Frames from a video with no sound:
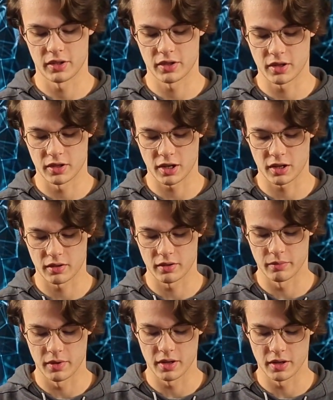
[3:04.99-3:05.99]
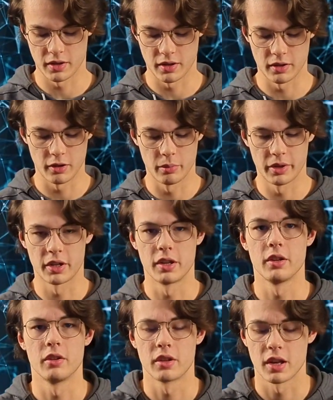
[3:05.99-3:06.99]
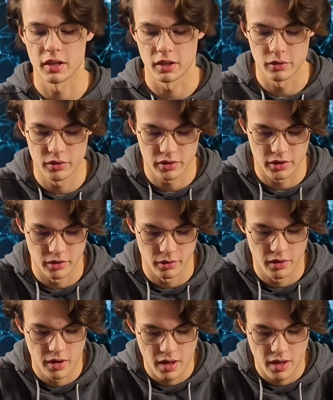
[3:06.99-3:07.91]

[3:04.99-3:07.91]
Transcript: This is gonna take me a little bit of getting used to.